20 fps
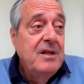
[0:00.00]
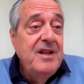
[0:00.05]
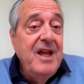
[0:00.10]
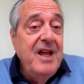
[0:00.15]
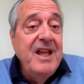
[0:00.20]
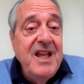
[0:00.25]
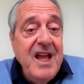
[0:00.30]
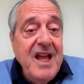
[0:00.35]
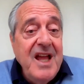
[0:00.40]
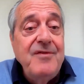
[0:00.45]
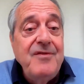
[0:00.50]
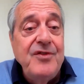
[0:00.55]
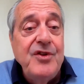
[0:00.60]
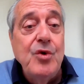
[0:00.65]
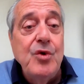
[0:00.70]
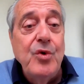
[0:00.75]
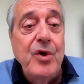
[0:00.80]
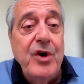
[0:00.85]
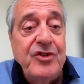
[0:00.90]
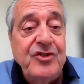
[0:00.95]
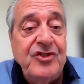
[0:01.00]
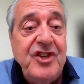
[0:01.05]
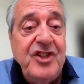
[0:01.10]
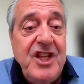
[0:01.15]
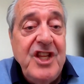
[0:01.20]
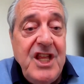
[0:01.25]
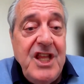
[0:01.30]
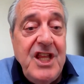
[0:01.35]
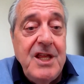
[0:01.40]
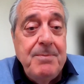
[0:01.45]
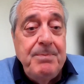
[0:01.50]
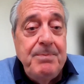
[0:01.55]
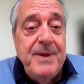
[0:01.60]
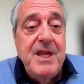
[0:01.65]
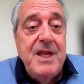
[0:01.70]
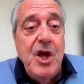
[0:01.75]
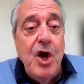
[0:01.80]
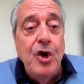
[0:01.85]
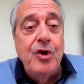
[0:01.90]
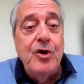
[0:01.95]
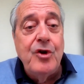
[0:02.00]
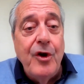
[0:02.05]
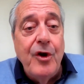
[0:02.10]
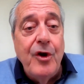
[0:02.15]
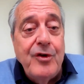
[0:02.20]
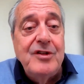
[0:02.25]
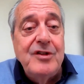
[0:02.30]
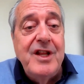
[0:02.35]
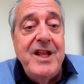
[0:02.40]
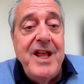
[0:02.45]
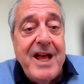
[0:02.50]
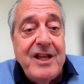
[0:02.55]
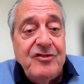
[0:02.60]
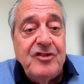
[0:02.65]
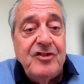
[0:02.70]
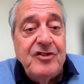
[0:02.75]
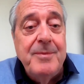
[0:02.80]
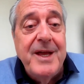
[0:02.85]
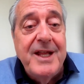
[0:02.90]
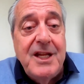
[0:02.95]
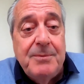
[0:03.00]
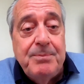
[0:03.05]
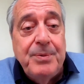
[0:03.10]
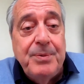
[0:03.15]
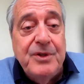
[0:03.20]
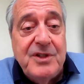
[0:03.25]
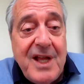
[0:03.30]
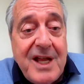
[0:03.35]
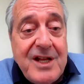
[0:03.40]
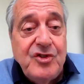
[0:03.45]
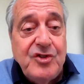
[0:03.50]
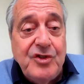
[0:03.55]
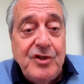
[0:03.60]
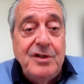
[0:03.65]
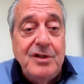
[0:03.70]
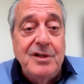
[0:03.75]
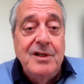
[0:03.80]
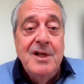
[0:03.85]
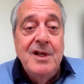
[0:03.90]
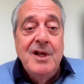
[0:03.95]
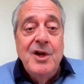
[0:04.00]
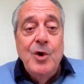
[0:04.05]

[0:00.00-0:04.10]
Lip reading: They gave you a CEP, a currently estimated potential,